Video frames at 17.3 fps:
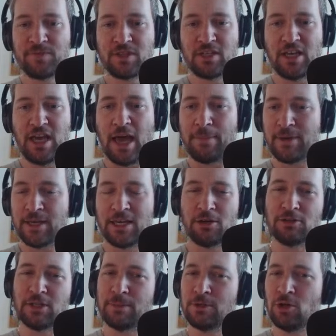
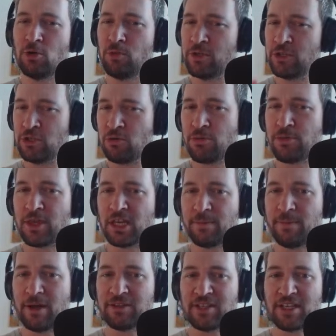Abigail, let me know what you think
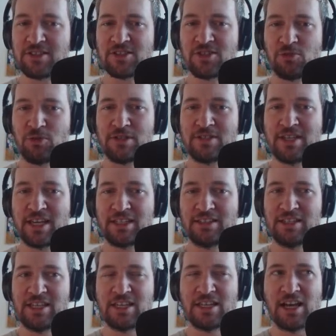about that story
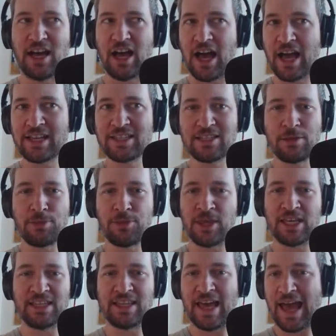technique. I didn't
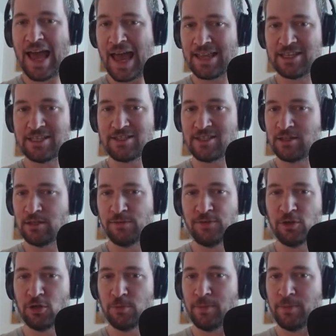think it added to the film